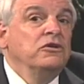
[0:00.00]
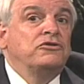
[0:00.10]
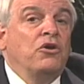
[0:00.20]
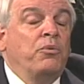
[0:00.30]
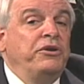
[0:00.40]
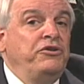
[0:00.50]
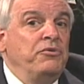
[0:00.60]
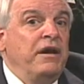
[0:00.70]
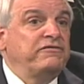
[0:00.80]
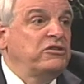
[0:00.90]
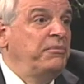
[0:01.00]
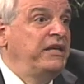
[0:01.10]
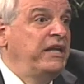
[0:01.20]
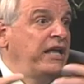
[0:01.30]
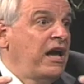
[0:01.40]
So when you have somebody
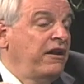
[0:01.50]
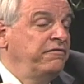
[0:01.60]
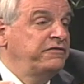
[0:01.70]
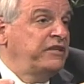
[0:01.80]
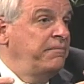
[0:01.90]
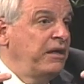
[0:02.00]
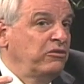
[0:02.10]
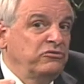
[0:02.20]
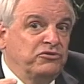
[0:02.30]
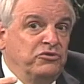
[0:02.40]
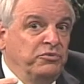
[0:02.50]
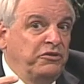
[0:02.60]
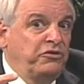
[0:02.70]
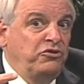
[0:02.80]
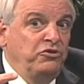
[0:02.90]
getting out of, say, medical school
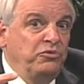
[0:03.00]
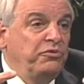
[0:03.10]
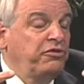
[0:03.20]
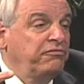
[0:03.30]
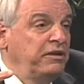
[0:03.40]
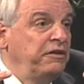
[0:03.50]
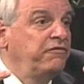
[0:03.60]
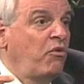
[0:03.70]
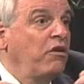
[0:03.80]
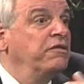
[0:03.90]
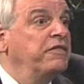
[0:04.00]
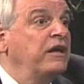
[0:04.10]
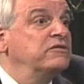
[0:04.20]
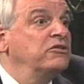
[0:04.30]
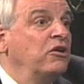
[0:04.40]
with $200,000, $300,000,
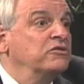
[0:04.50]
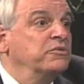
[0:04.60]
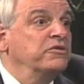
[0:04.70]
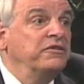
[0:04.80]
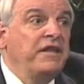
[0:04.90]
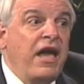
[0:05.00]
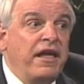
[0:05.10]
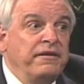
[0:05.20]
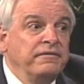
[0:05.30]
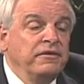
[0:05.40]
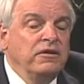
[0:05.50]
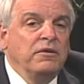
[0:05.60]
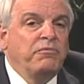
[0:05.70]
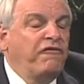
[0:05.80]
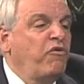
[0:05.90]
$400,000 worth of debt,
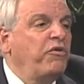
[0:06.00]
before